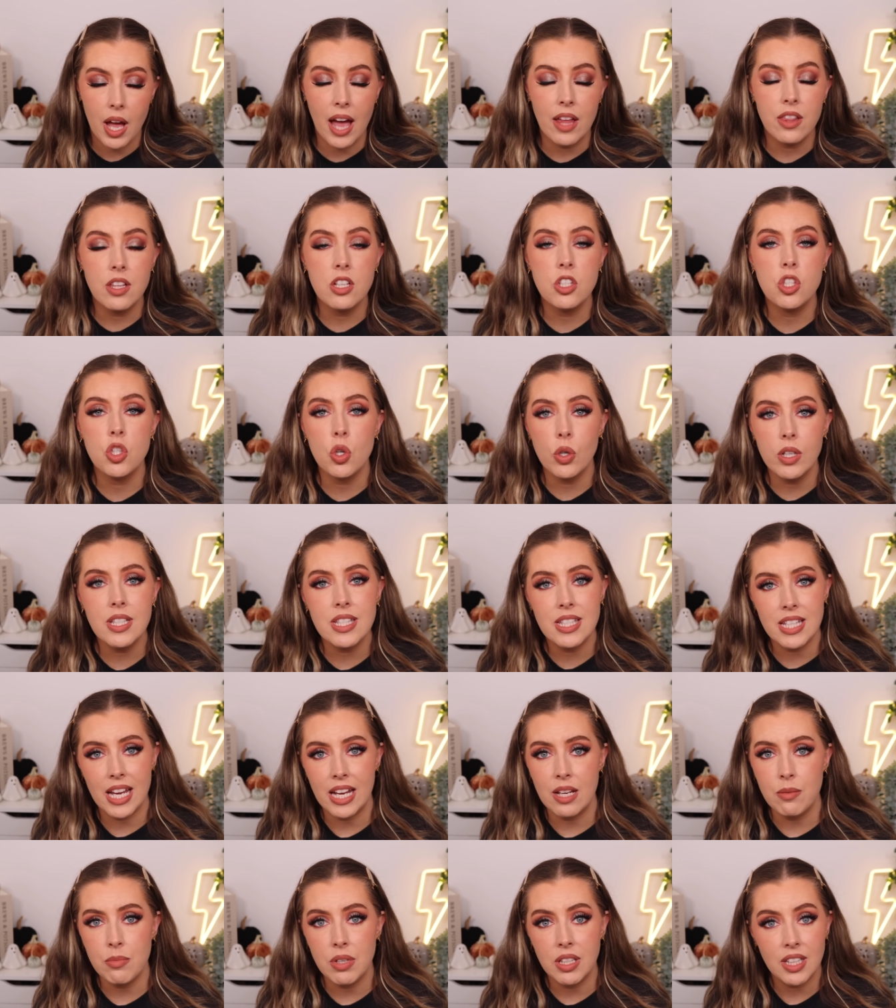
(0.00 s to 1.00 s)
And the joint
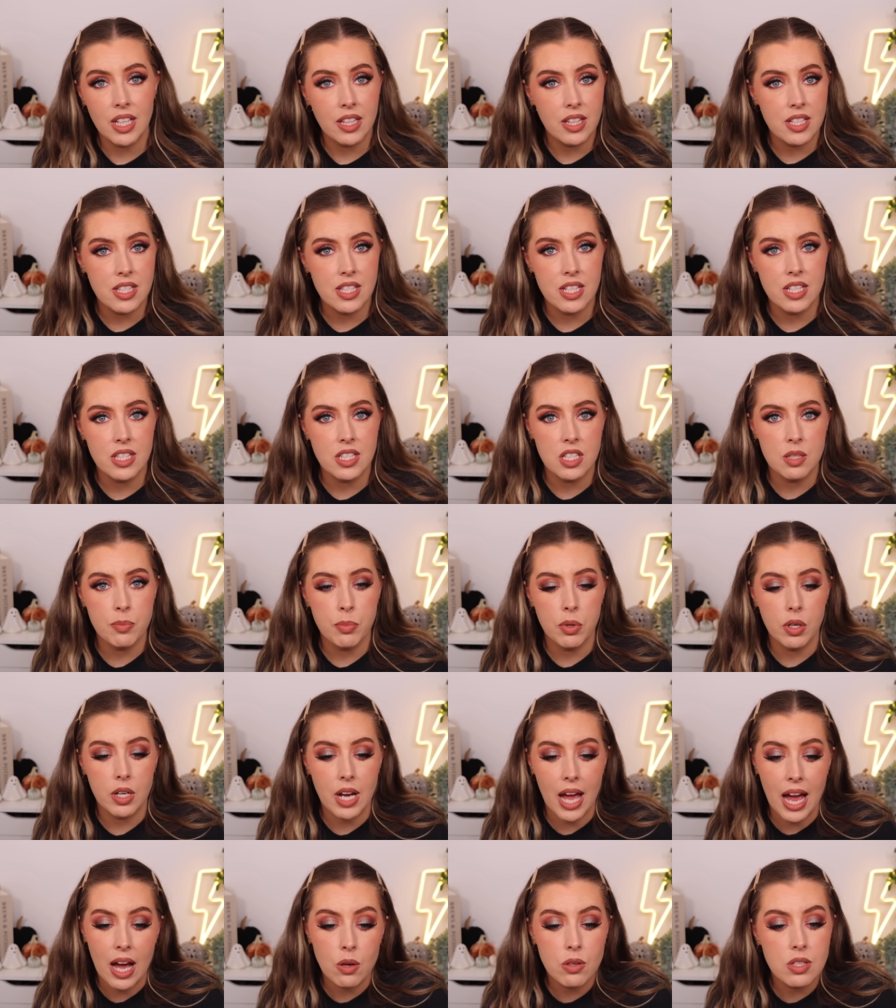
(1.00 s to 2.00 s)
statement that the sisters put
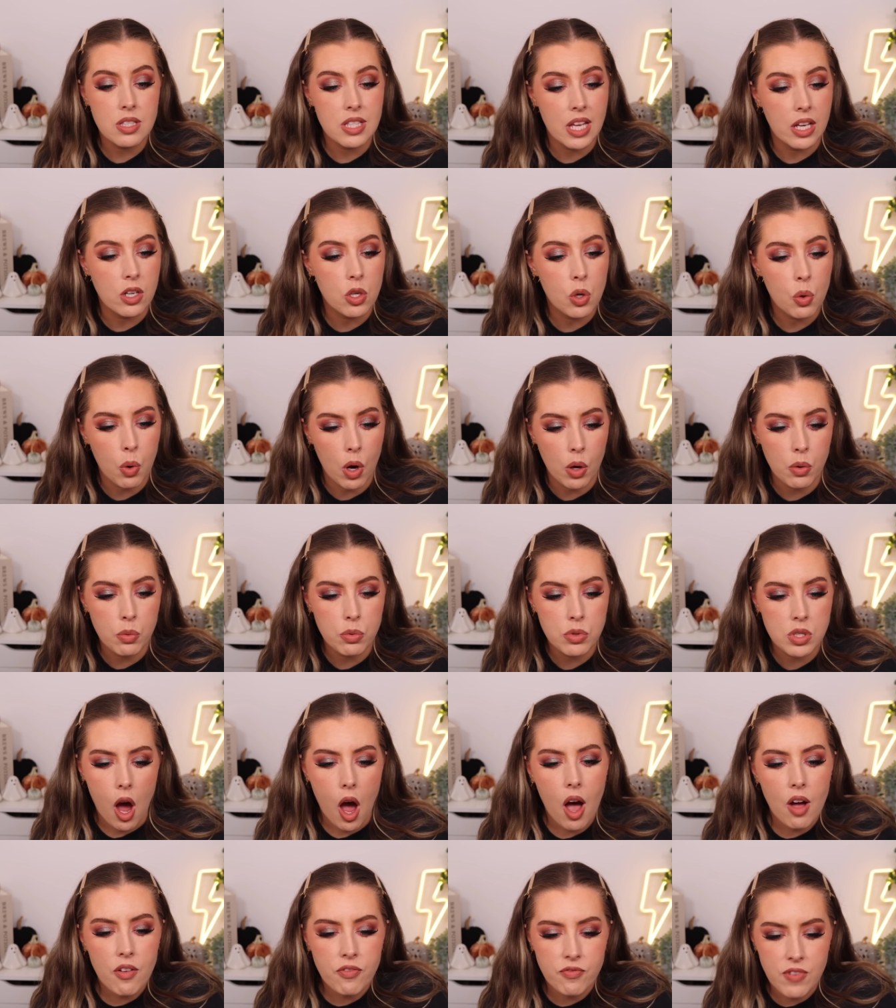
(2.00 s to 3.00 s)
out said, quote,
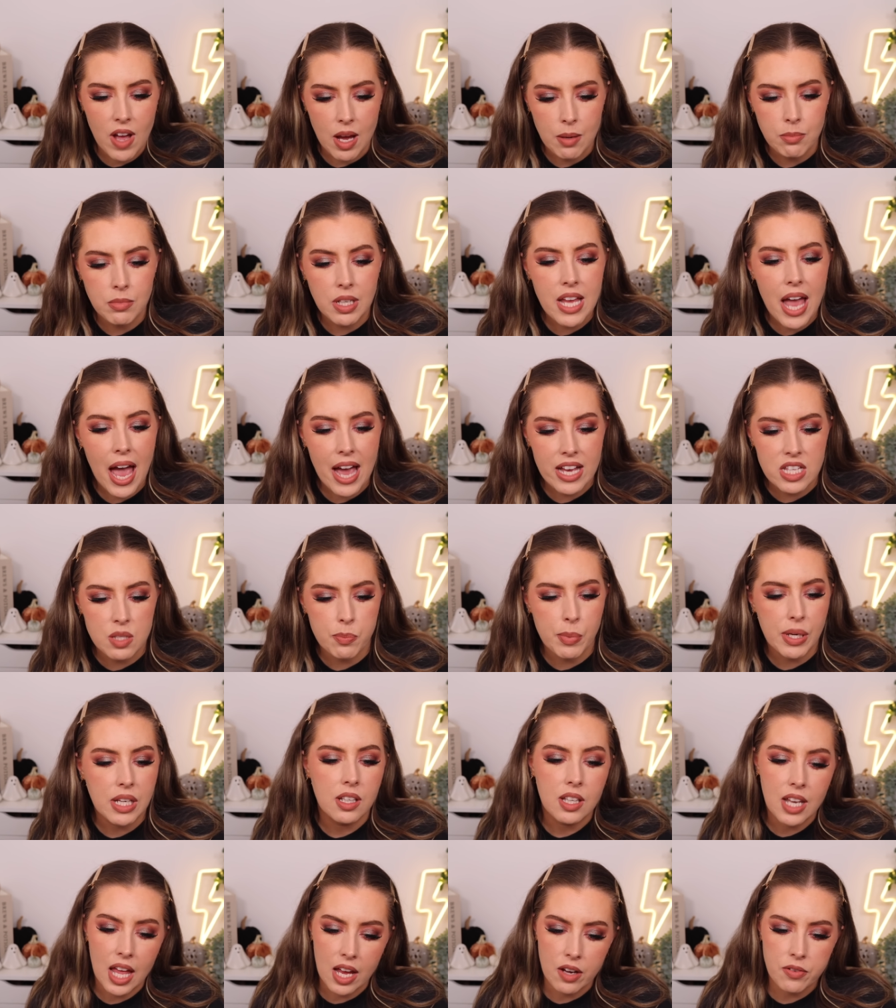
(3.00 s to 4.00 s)
Our family has
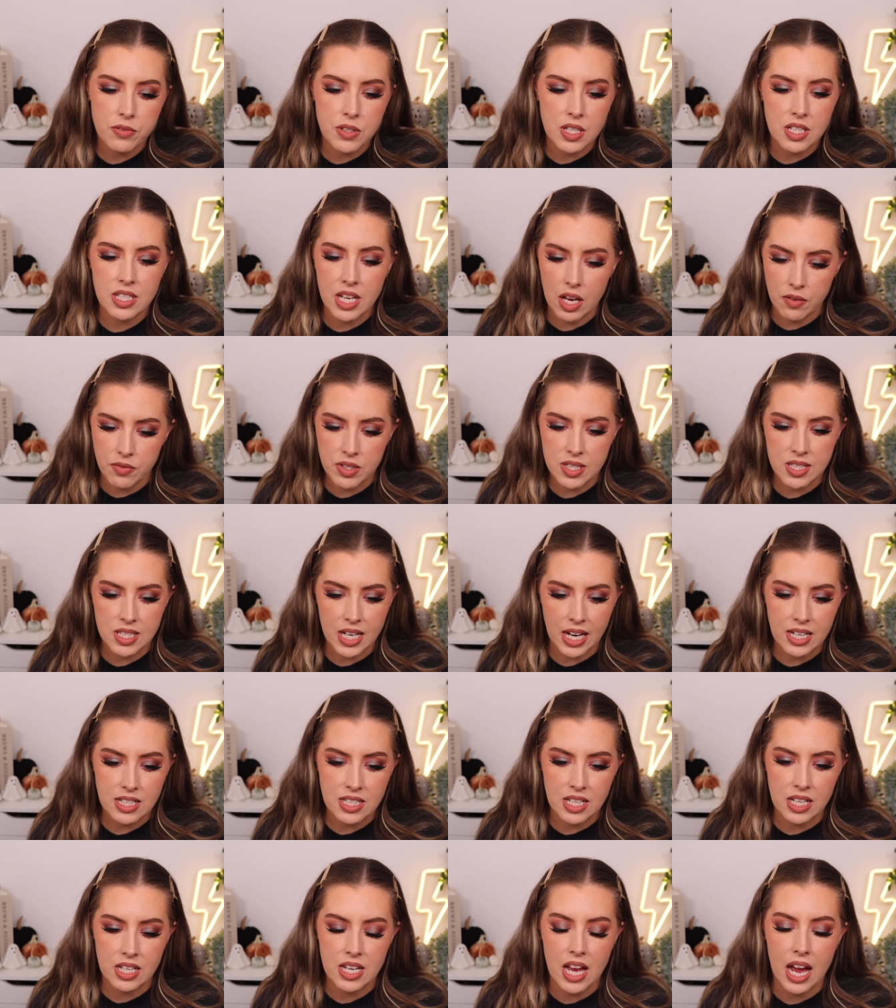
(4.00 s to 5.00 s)
been left
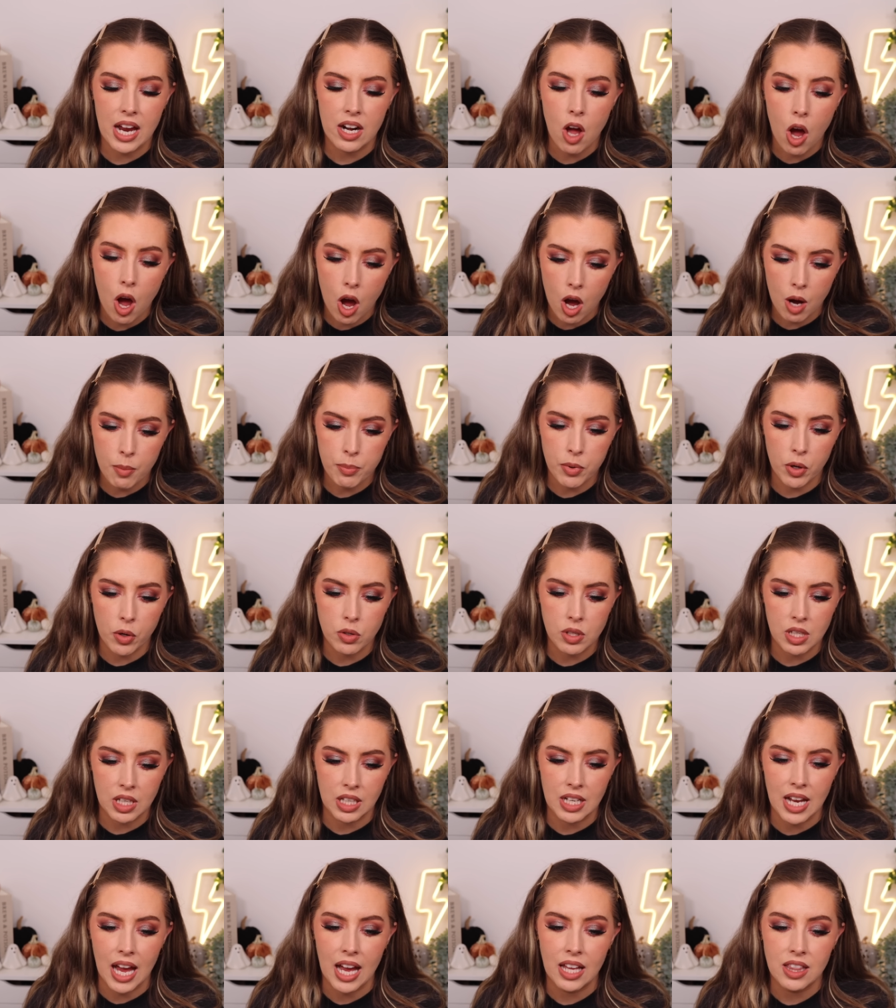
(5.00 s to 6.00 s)
devastated and
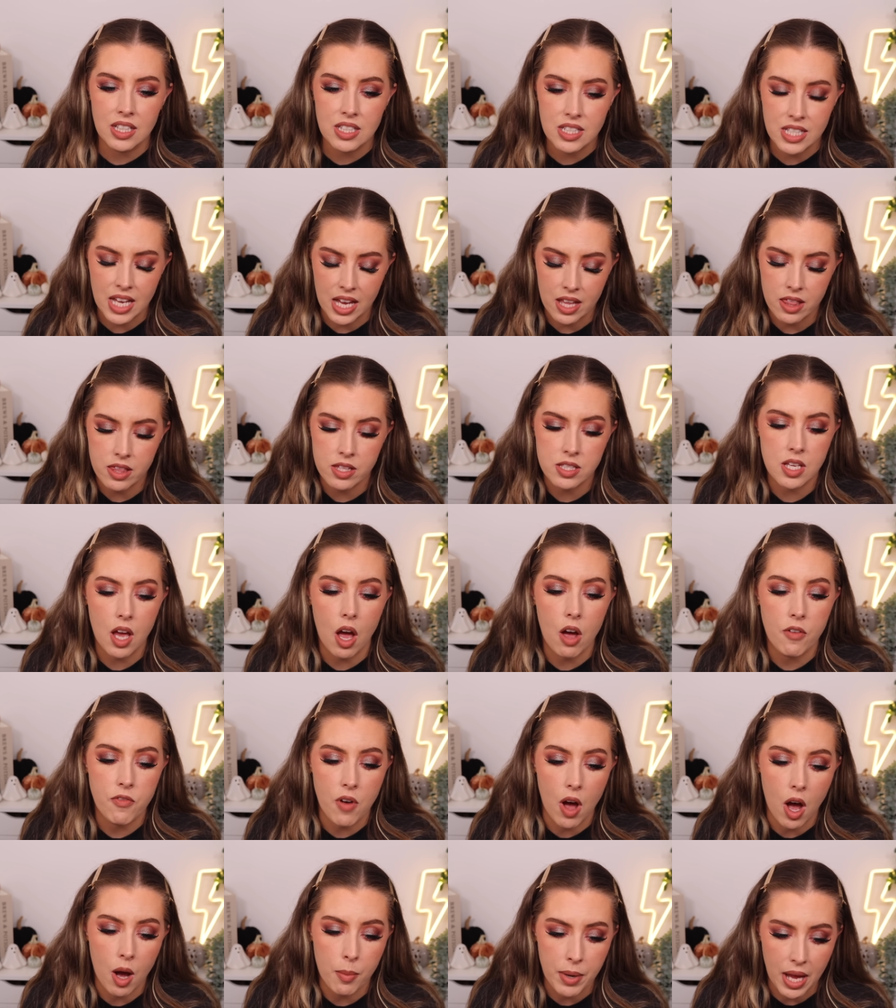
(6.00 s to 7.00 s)
heartbroken at the deaths of
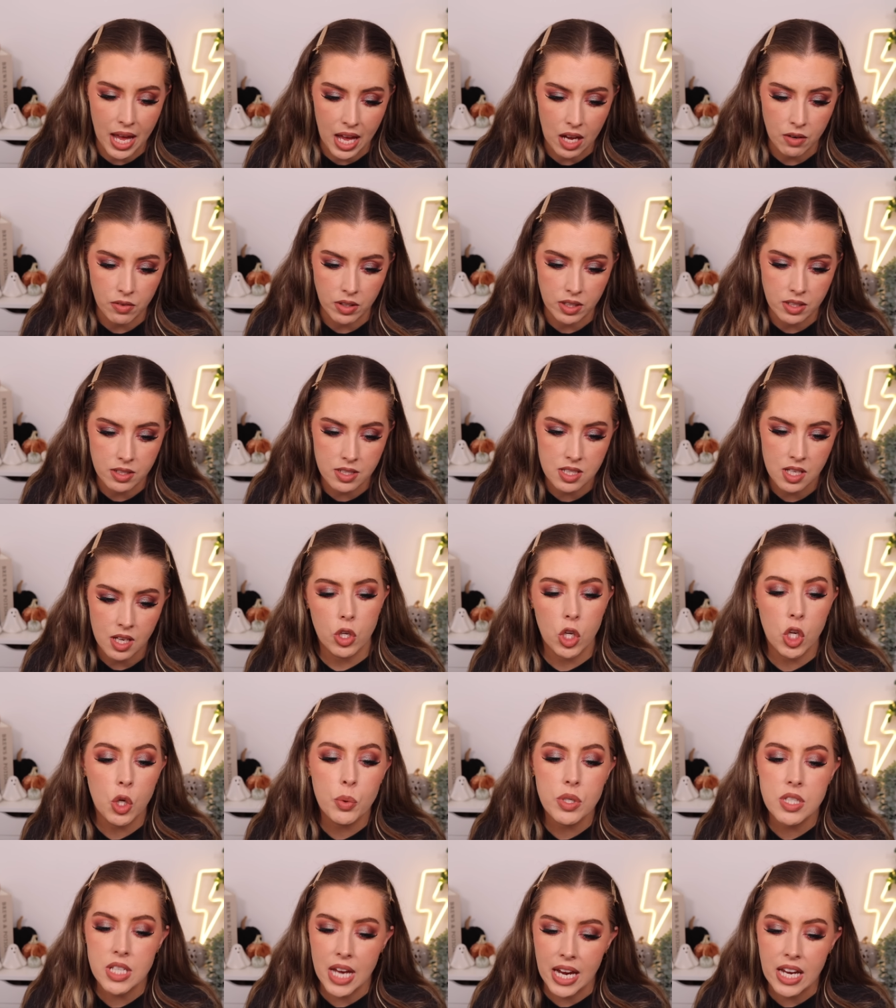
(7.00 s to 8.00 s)
our parents, who
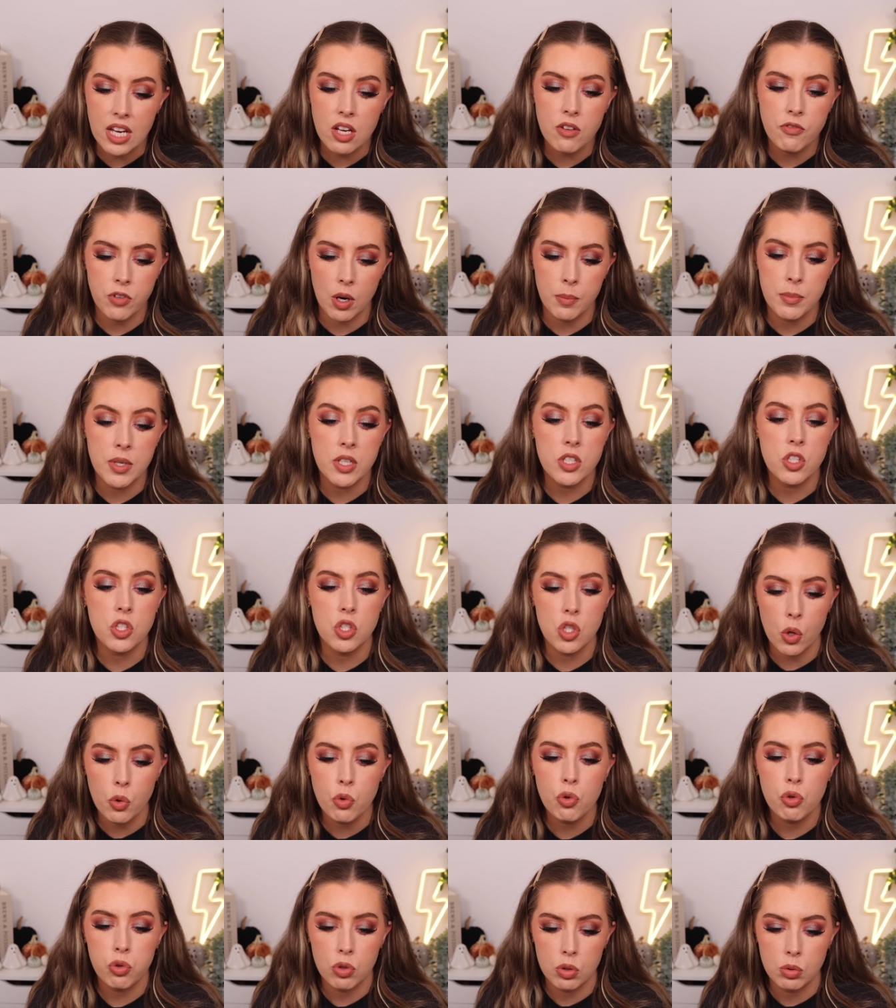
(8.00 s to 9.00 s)
were taken from us so
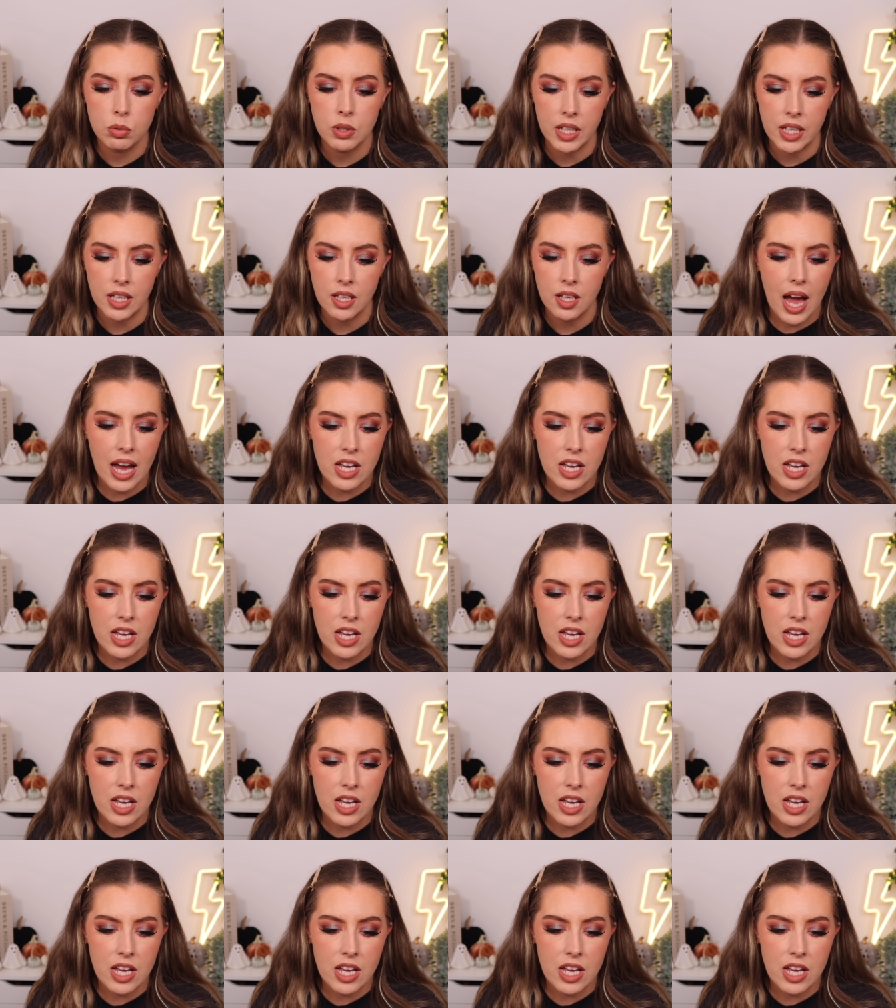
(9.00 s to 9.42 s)
cruelly.